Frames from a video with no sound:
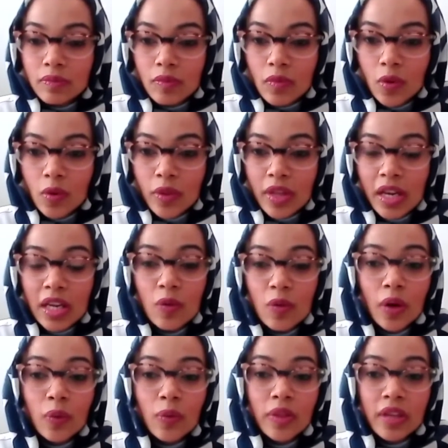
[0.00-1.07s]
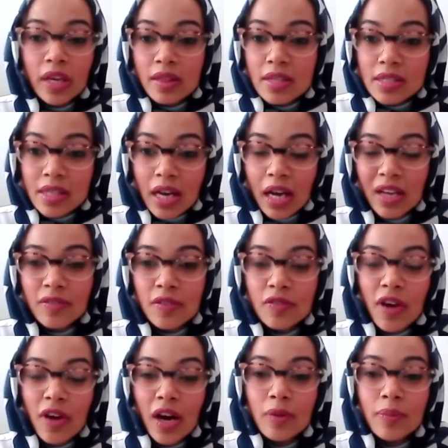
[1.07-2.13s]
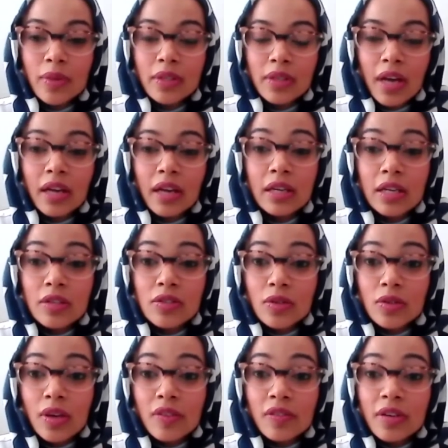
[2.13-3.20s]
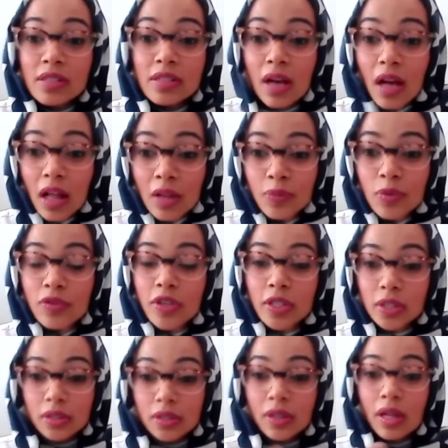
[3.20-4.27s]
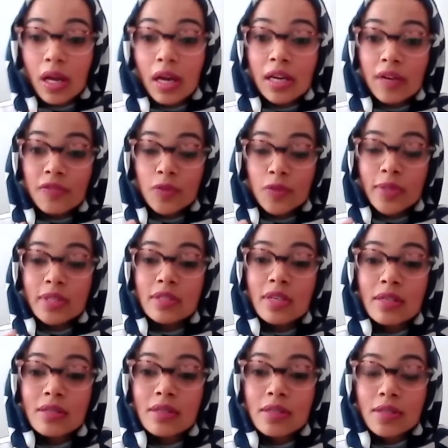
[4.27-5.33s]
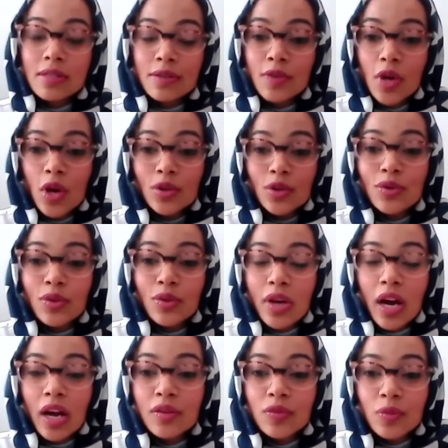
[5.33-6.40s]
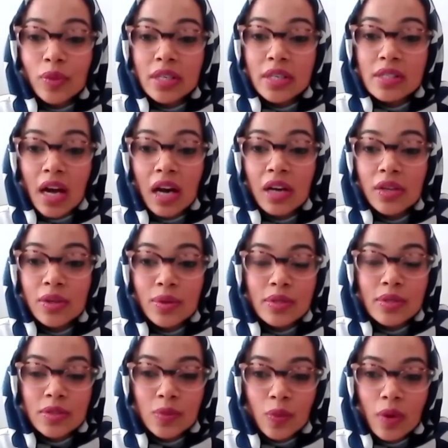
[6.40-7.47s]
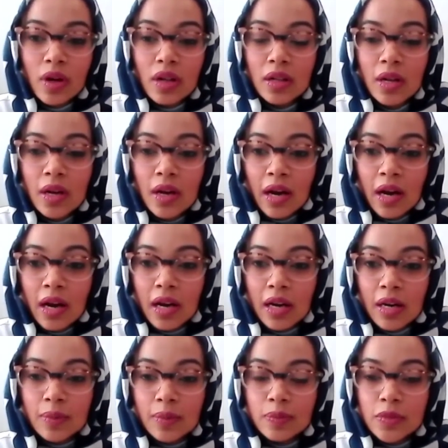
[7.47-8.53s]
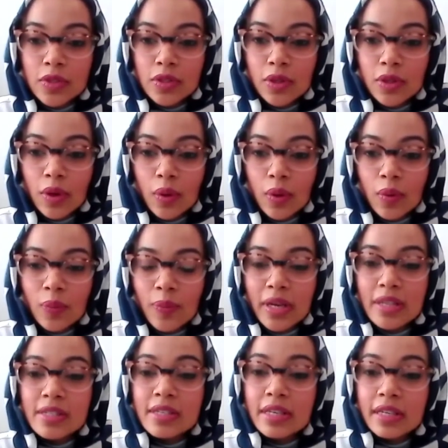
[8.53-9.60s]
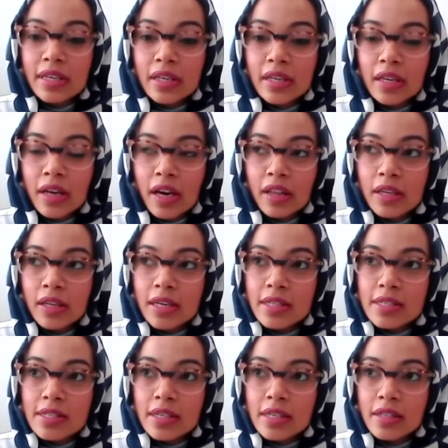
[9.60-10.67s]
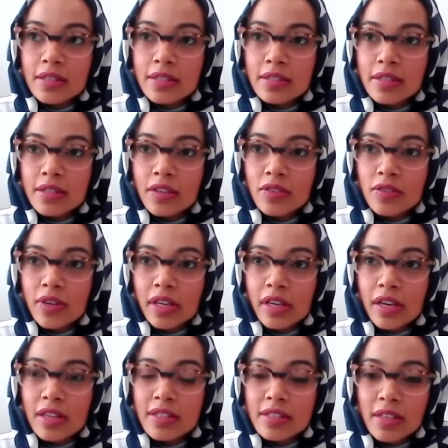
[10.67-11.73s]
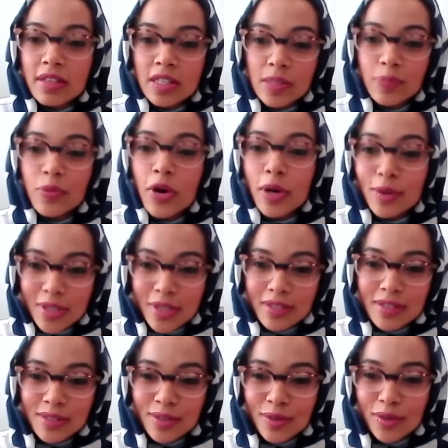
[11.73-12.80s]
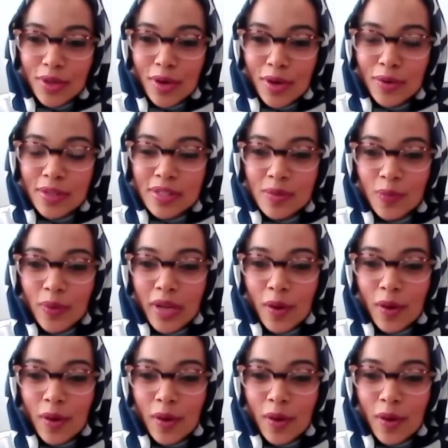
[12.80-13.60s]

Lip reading: with anyone within this kind of environment, I need to, even as a health professional, I have to be sensitive to the kind of words I use as well. But it's a learning. I think it's a process. You know, it's we're